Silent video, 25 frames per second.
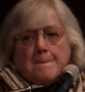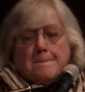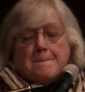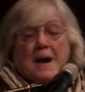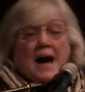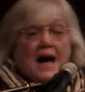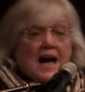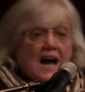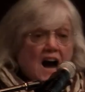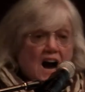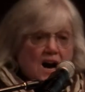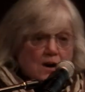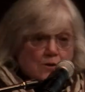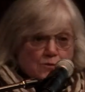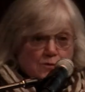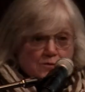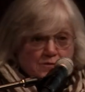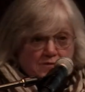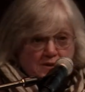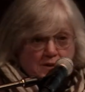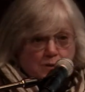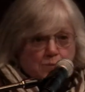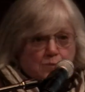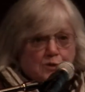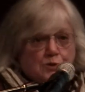
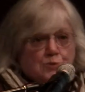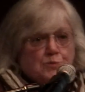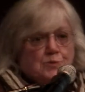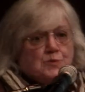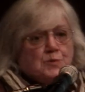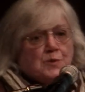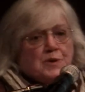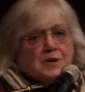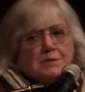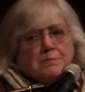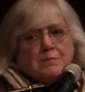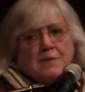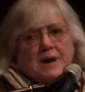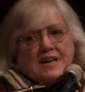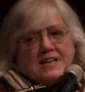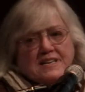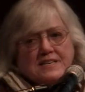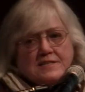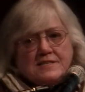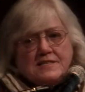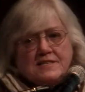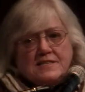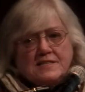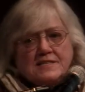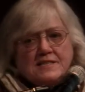biography, which was written by
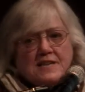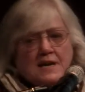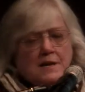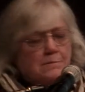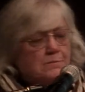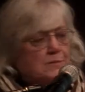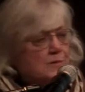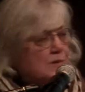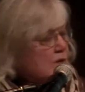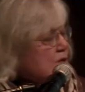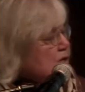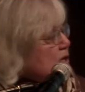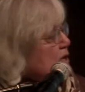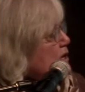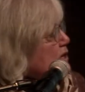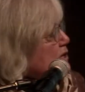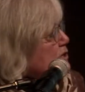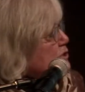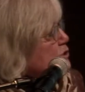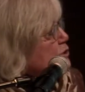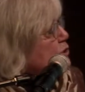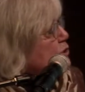his disciple uh,